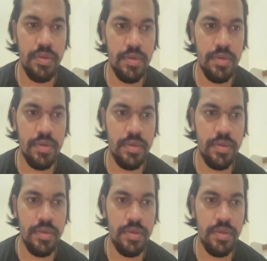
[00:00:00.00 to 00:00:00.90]
etc.
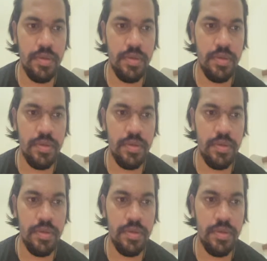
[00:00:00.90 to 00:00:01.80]

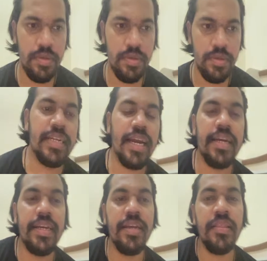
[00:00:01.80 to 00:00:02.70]
Then they're
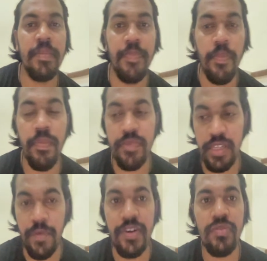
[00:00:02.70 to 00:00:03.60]
targeting the
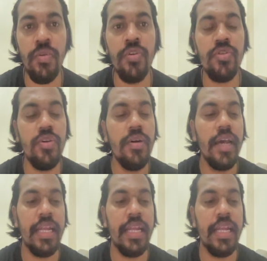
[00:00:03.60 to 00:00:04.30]
servers also,